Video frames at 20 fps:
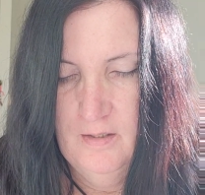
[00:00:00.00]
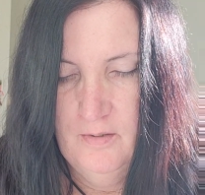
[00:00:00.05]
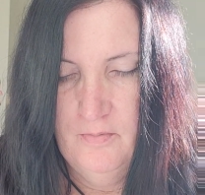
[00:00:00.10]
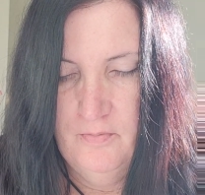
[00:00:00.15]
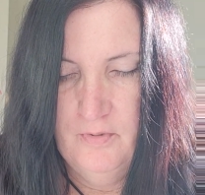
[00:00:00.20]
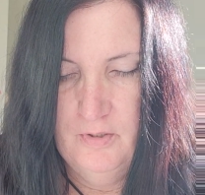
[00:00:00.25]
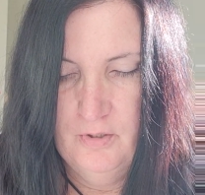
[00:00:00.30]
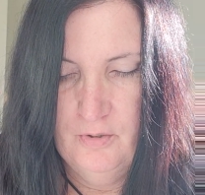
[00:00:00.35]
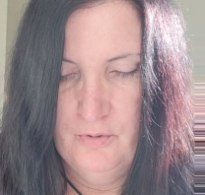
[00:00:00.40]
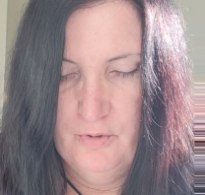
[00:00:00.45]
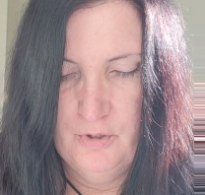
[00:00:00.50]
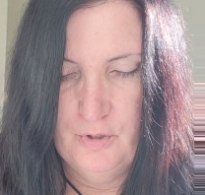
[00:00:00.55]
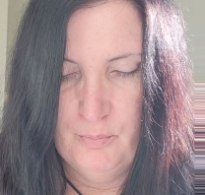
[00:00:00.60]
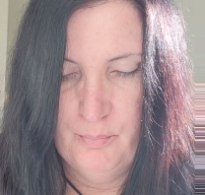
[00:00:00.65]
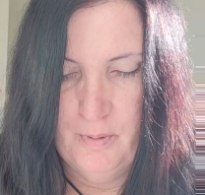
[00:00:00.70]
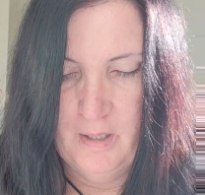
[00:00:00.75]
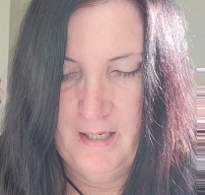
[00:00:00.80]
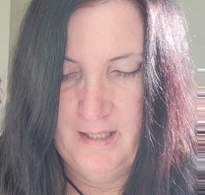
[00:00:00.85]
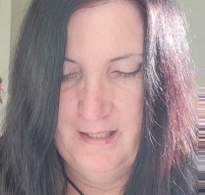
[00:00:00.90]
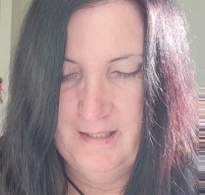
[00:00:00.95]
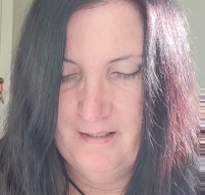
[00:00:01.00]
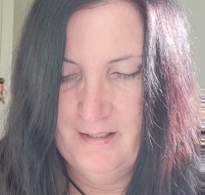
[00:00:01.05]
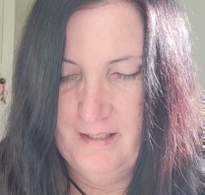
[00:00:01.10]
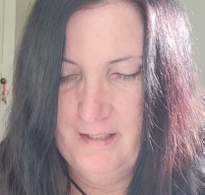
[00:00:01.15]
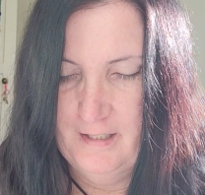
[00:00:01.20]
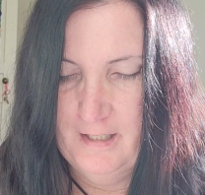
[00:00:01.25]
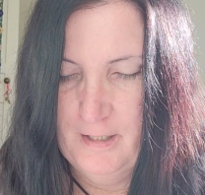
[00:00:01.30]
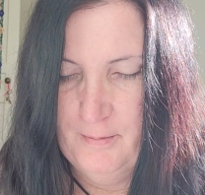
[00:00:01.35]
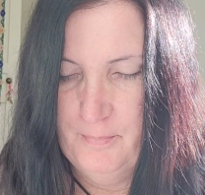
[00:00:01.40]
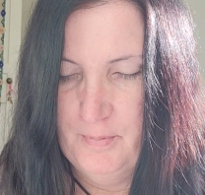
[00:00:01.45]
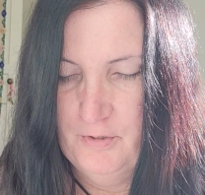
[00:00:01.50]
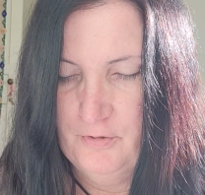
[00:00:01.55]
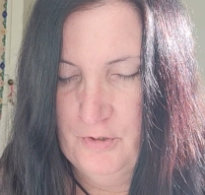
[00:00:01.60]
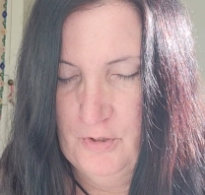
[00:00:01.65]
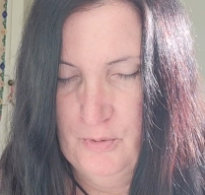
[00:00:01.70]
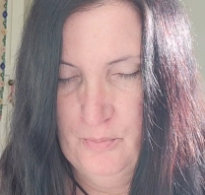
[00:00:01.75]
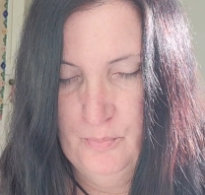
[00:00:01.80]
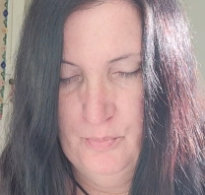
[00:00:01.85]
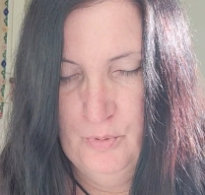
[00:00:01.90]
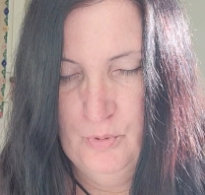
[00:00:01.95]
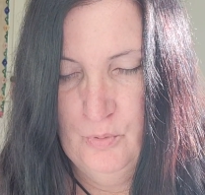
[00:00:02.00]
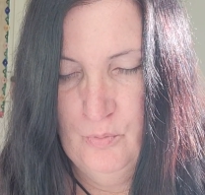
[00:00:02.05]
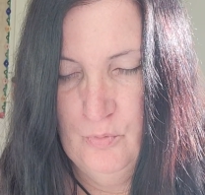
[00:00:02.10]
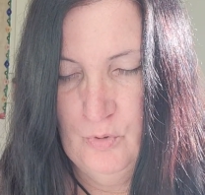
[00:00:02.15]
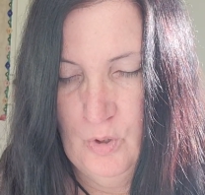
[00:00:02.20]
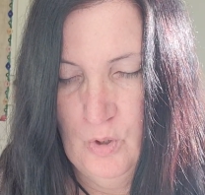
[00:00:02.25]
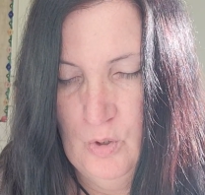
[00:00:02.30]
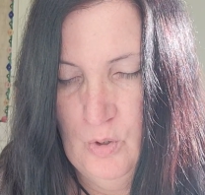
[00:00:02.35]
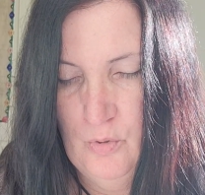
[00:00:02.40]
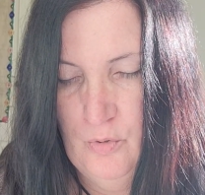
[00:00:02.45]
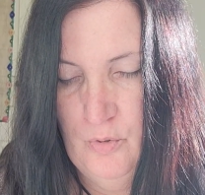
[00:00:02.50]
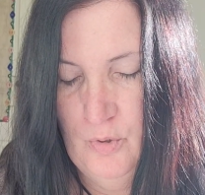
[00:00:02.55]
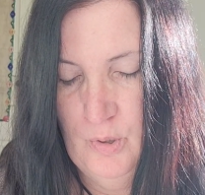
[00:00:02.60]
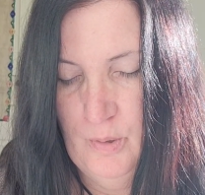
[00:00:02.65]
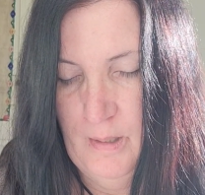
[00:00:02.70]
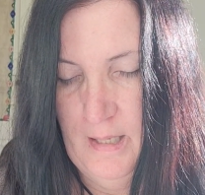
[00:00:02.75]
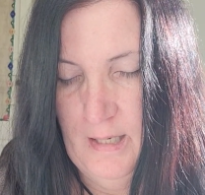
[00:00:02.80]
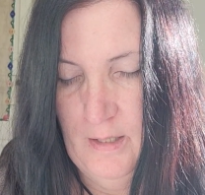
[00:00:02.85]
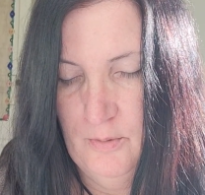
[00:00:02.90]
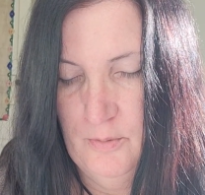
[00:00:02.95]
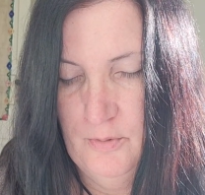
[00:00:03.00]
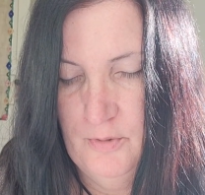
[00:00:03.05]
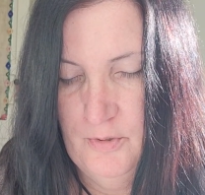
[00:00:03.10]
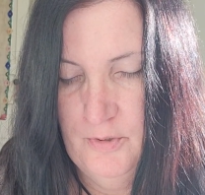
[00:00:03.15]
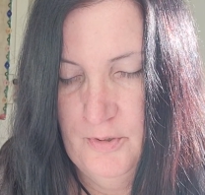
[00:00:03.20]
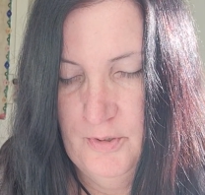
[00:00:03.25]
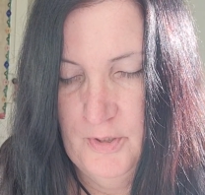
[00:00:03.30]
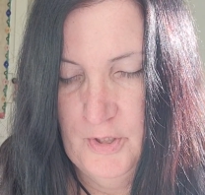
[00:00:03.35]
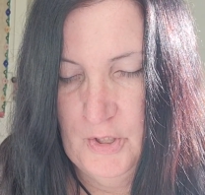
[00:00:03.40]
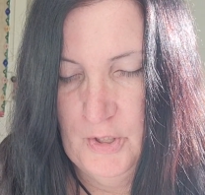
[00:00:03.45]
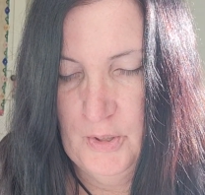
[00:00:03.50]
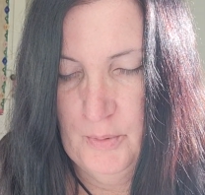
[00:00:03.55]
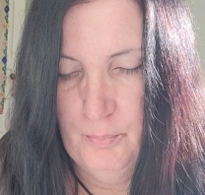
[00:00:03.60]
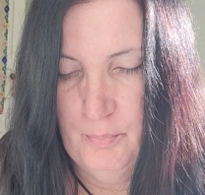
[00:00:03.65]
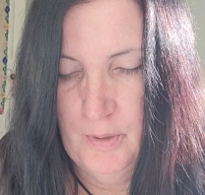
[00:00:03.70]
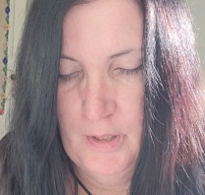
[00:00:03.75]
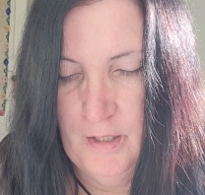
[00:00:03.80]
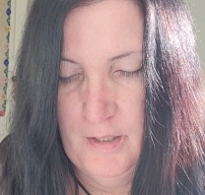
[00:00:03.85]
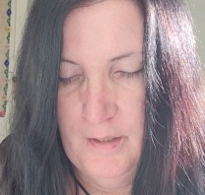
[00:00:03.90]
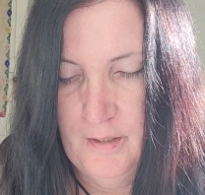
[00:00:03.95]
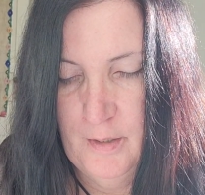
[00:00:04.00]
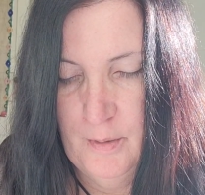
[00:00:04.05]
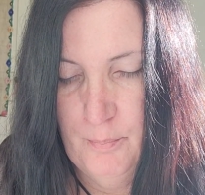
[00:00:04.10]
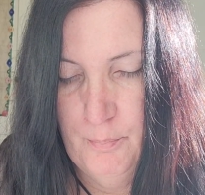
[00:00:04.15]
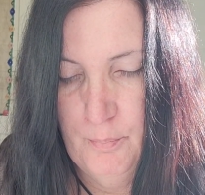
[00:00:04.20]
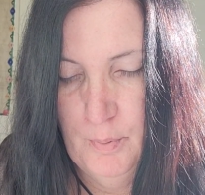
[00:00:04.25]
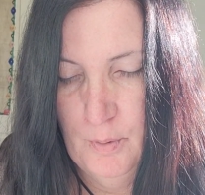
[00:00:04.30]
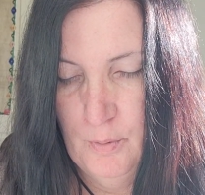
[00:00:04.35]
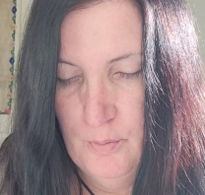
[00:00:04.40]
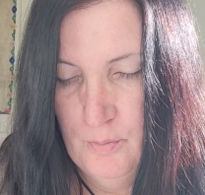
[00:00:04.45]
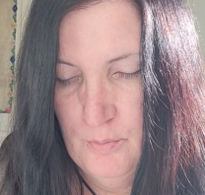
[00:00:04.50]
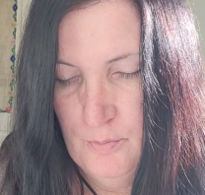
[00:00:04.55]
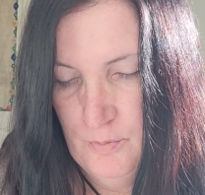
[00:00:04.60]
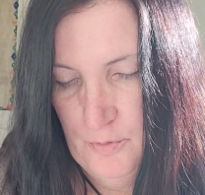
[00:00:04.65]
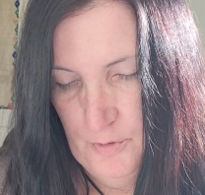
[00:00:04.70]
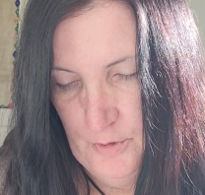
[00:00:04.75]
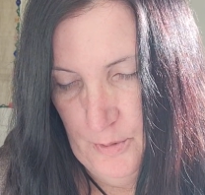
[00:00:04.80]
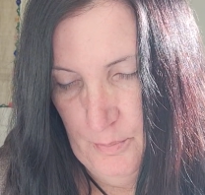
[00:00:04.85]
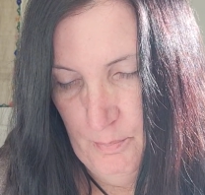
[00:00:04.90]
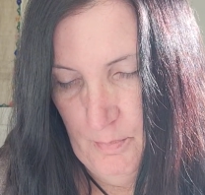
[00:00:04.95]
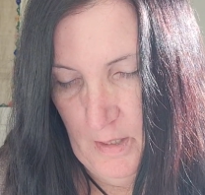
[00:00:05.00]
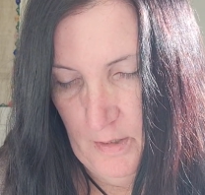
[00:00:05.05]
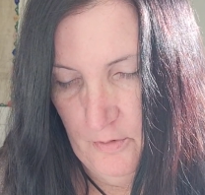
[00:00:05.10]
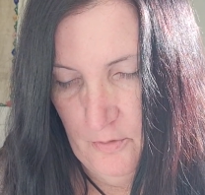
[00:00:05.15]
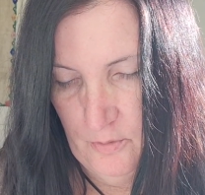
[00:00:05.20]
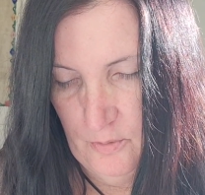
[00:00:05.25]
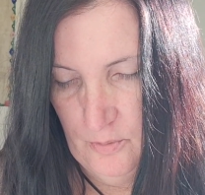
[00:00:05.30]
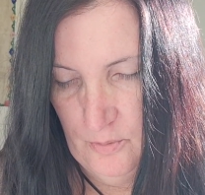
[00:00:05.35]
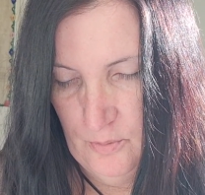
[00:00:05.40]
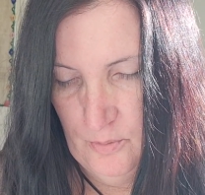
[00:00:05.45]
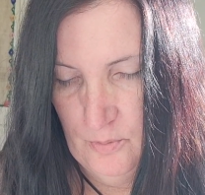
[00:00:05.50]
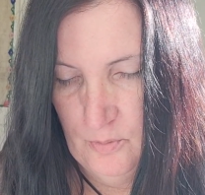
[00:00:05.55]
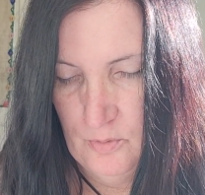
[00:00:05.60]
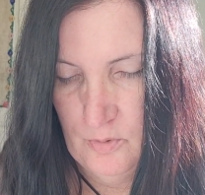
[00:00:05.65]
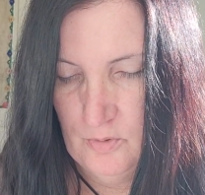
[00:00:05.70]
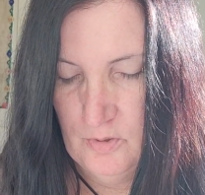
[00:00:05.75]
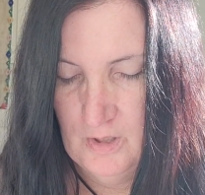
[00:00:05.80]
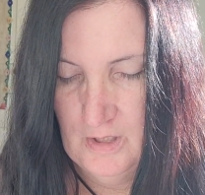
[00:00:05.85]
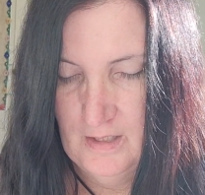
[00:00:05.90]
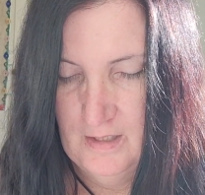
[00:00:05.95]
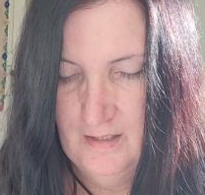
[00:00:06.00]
feel your body light up as it moves all throughout the blood, the bones, the muscles.